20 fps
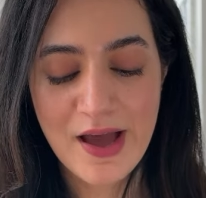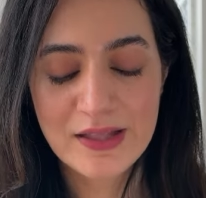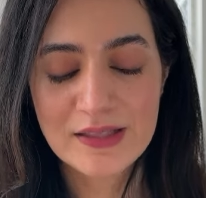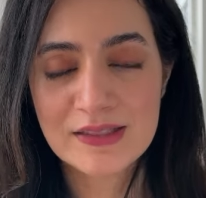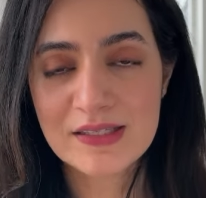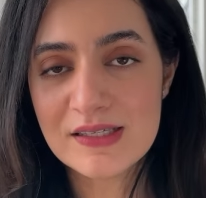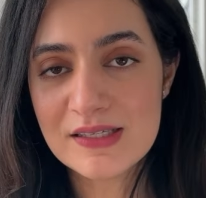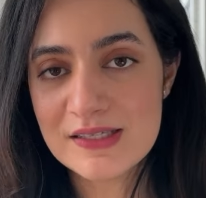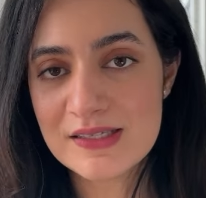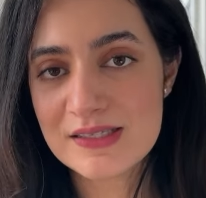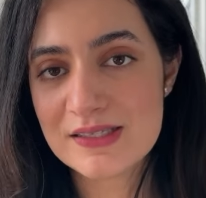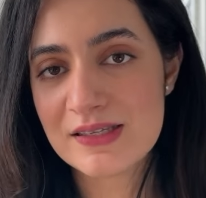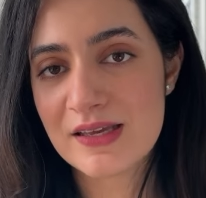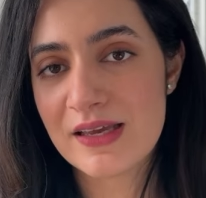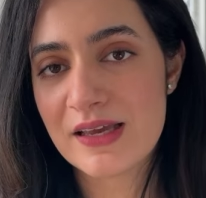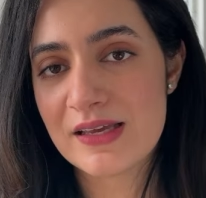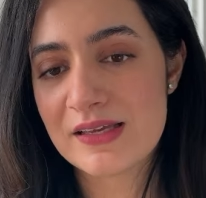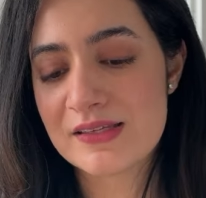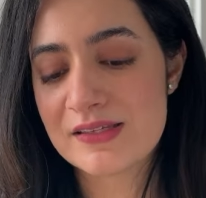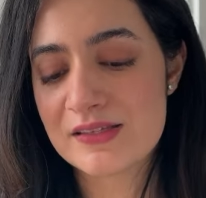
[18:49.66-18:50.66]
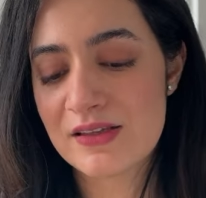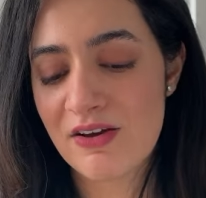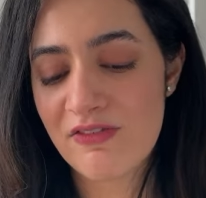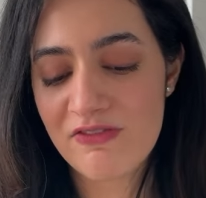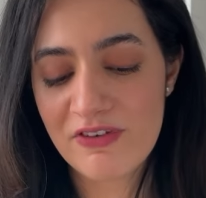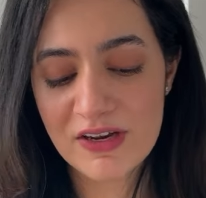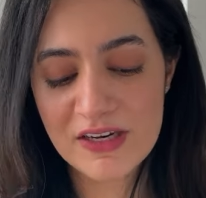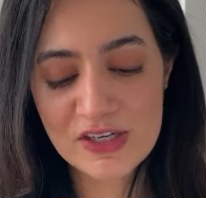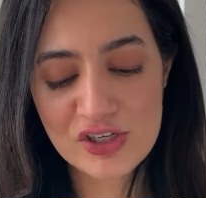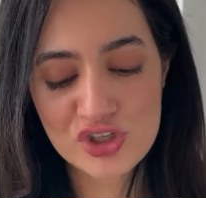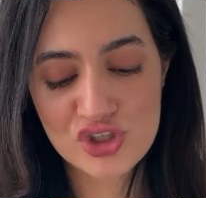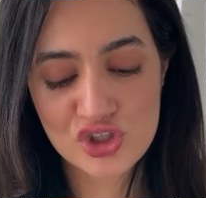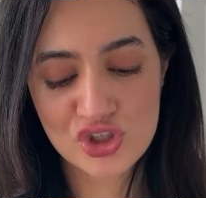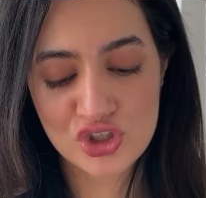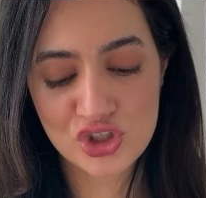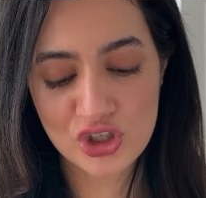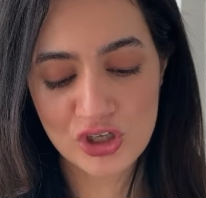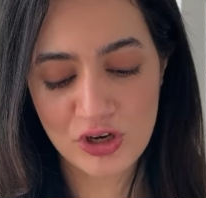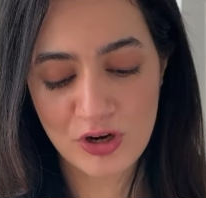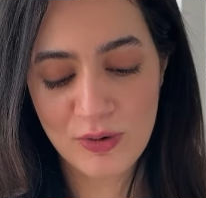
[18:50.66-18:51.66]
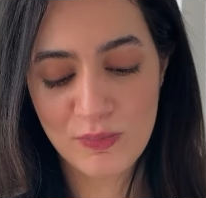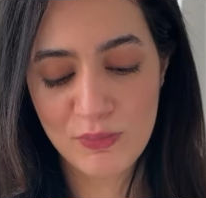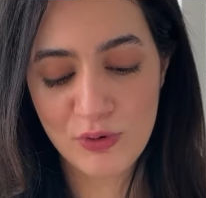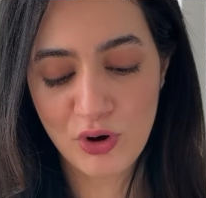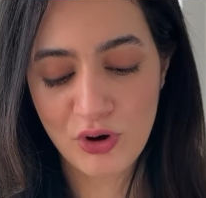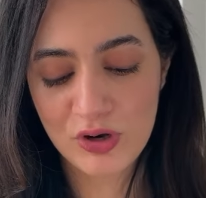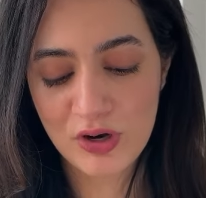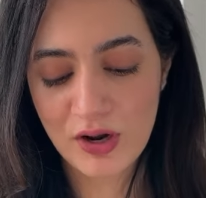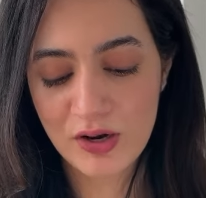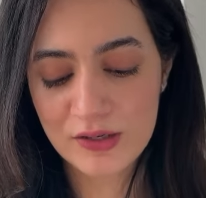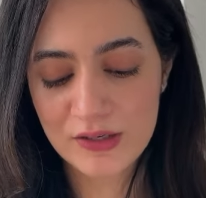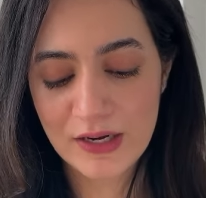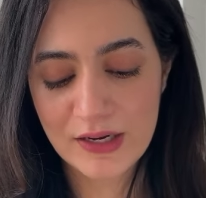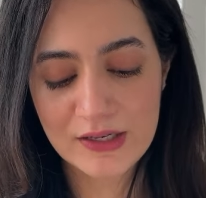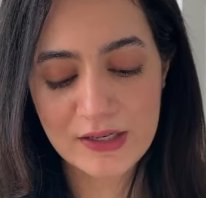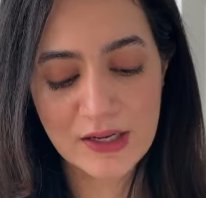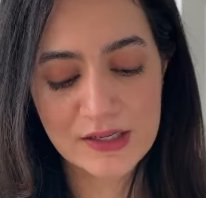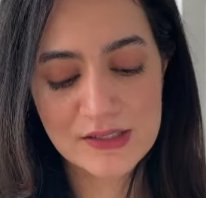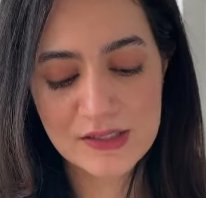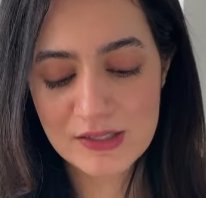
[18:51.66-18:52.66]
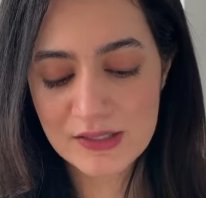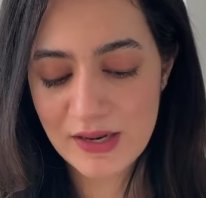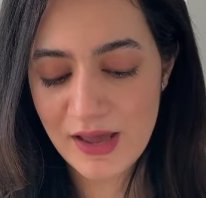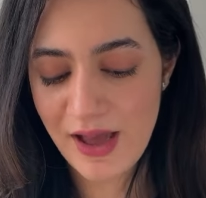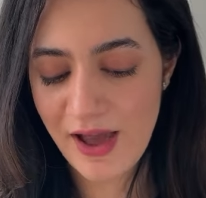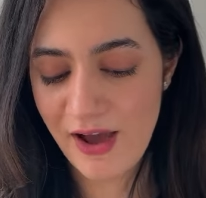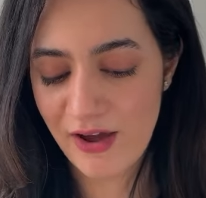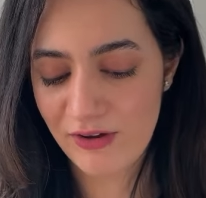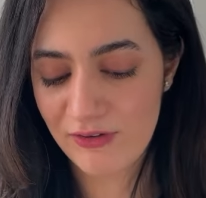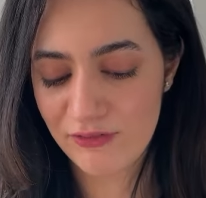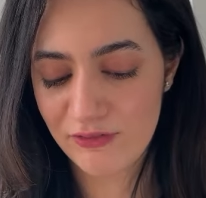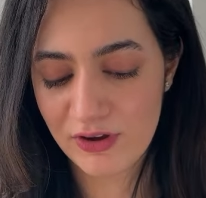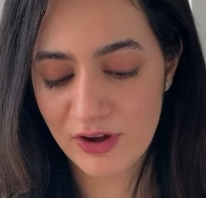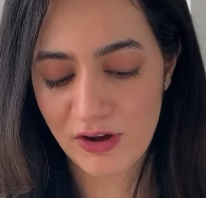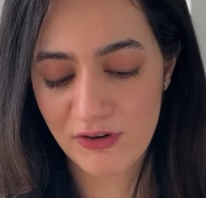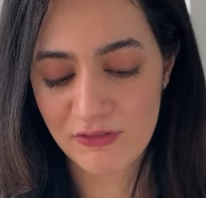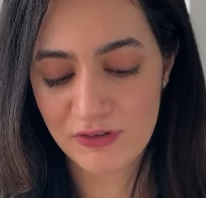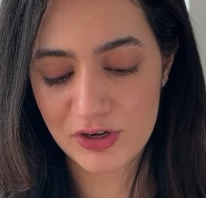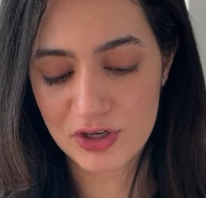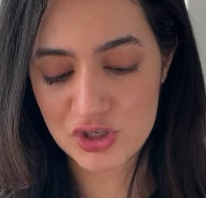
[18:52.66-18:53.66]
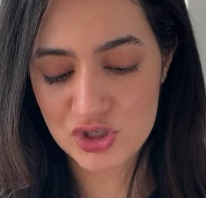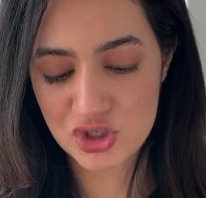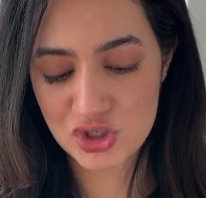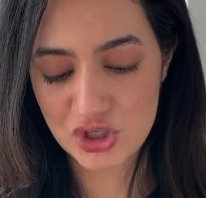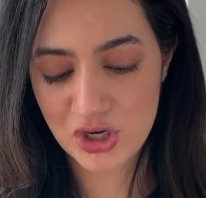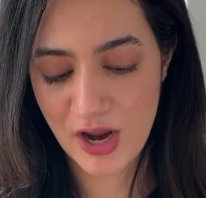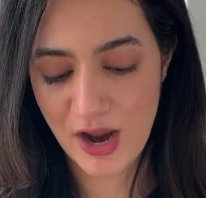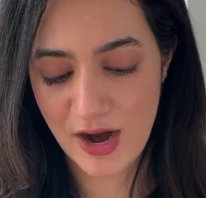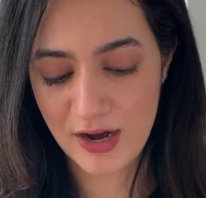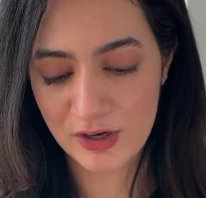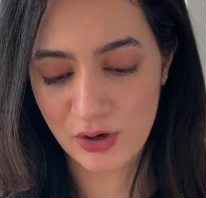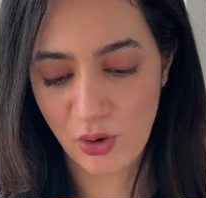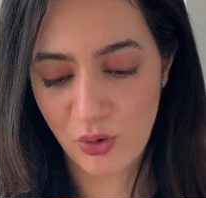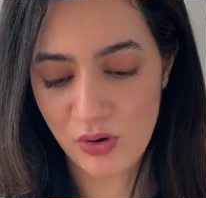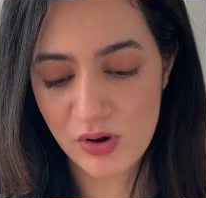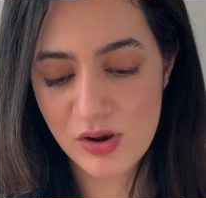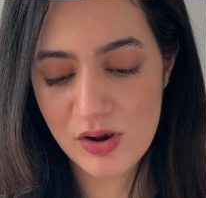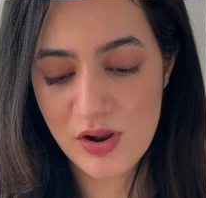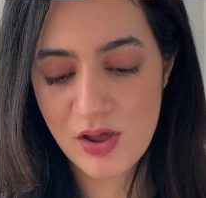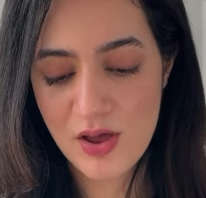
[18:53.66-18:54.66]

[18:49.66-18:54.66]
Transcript: This is a very sheer product. It doesn't have coverage at all.